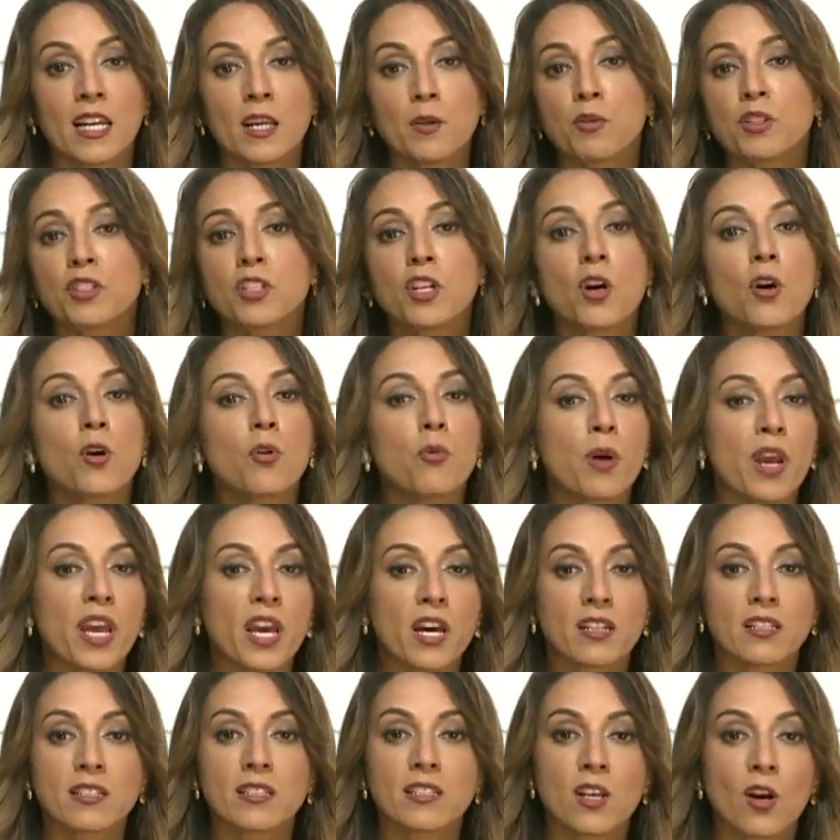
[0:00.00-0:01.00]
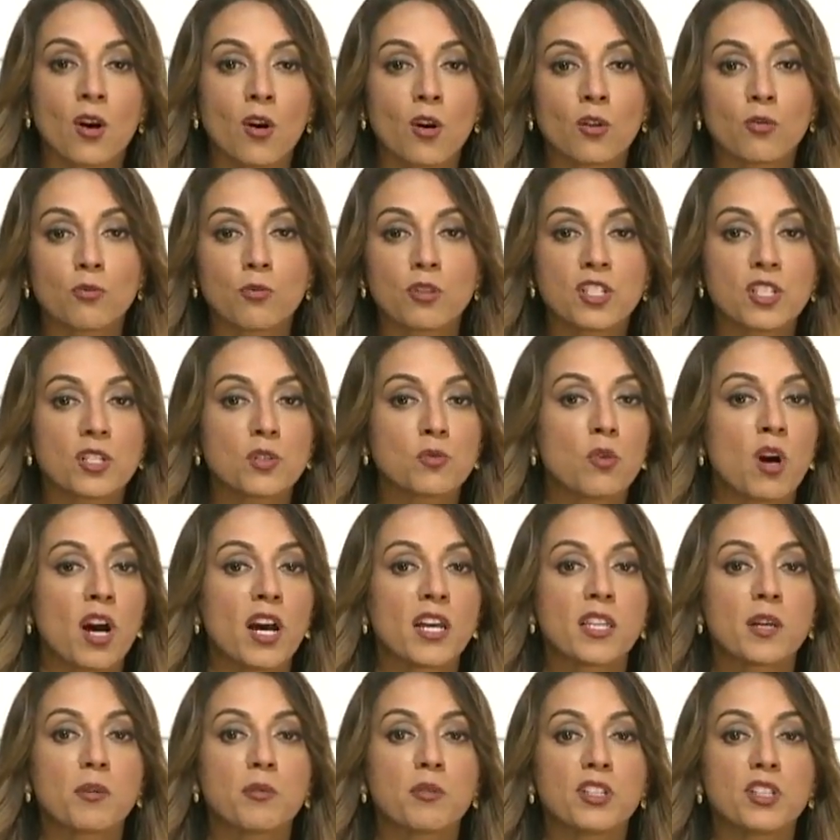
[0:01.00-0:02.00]
it would go away on its own, which is
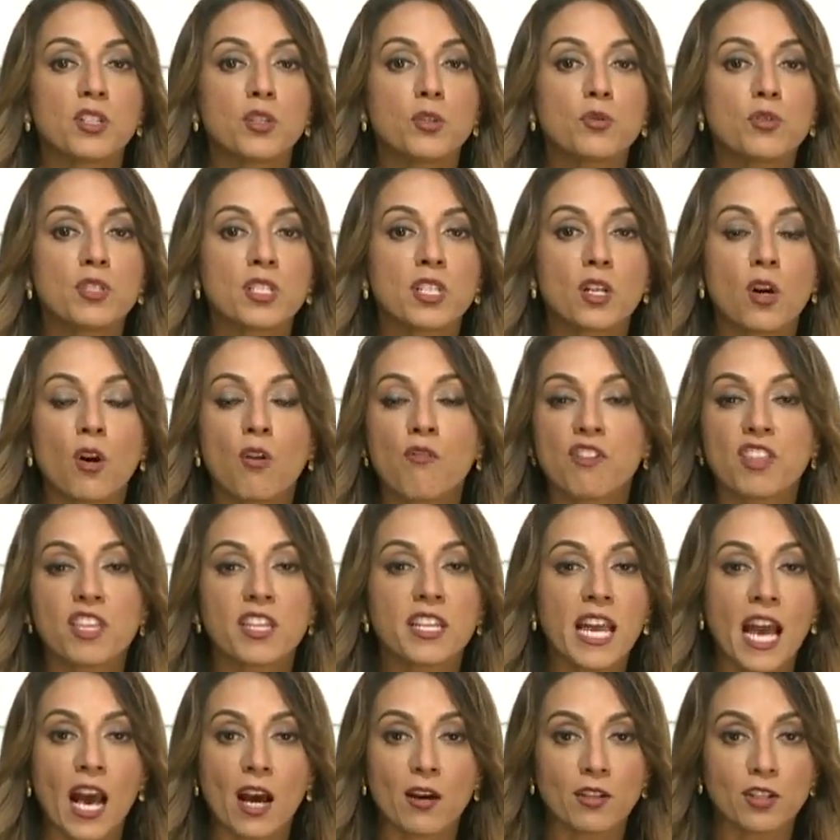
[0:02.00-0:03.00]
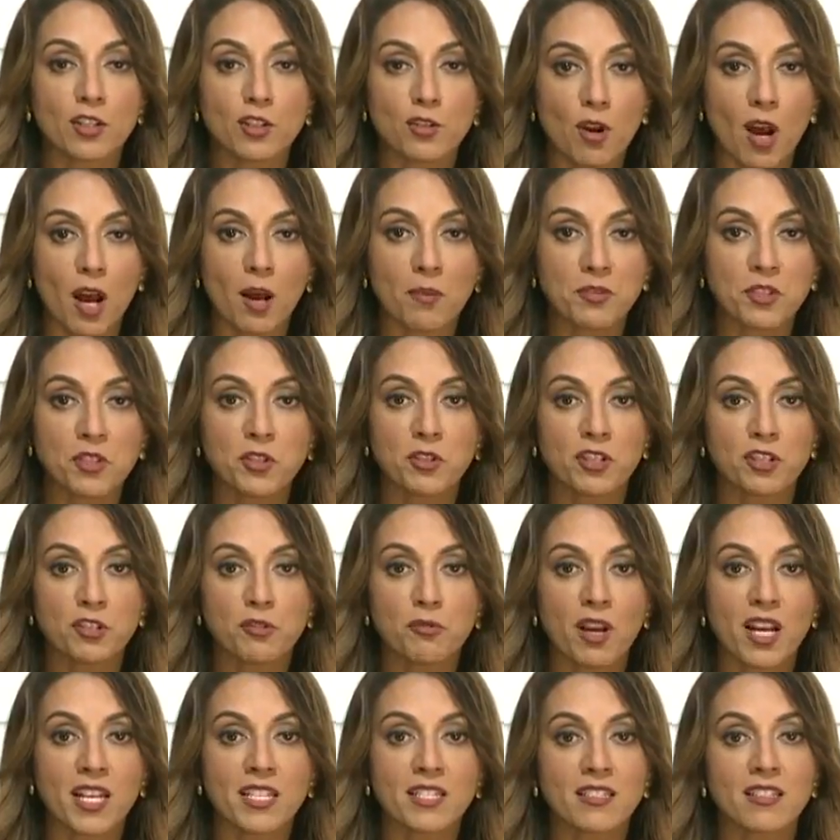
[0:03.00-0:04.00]
why they were using over-the-counter drops to
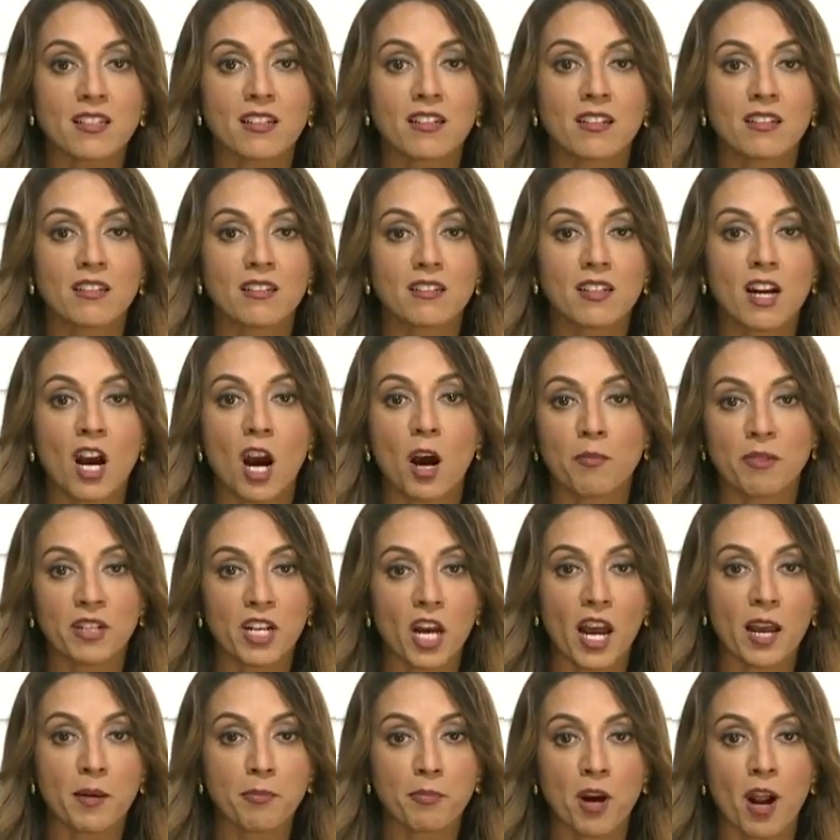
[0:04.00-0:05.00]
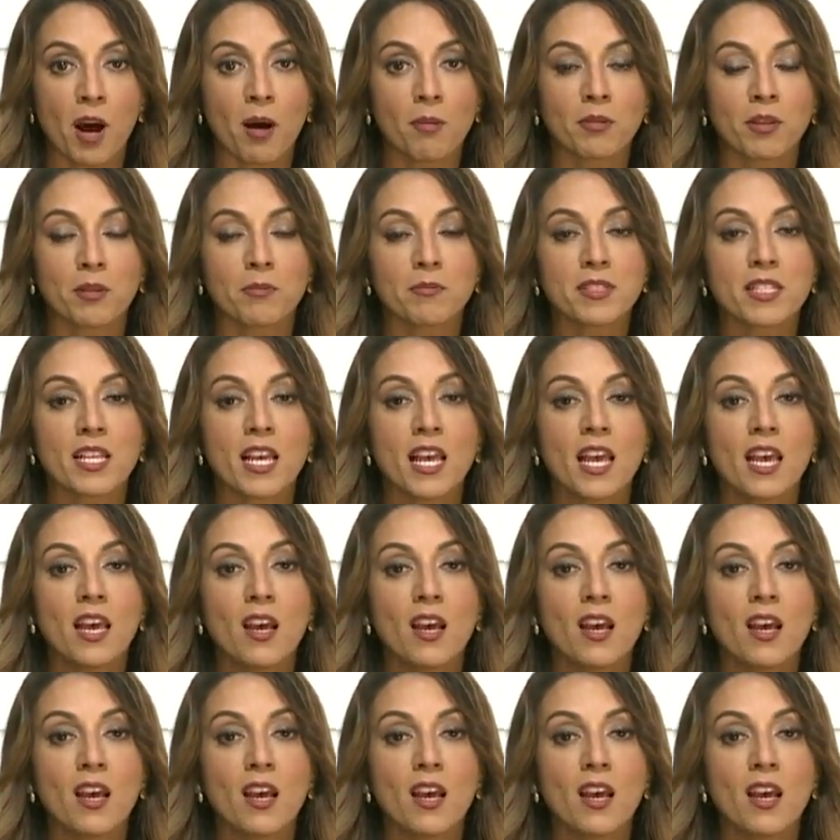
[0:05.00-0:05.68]
address their common eye problems,